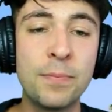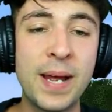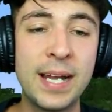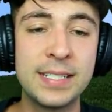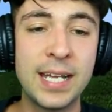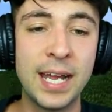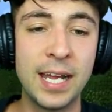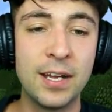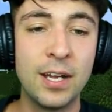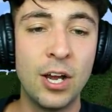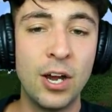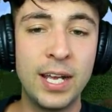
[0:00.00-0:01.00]
a bad day.
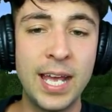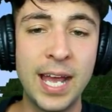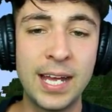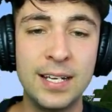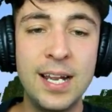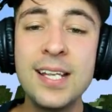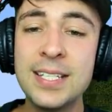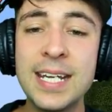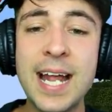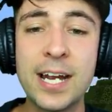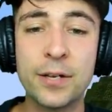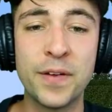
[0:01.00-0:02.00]
Okay, let's
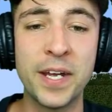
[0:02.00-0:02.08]
get out of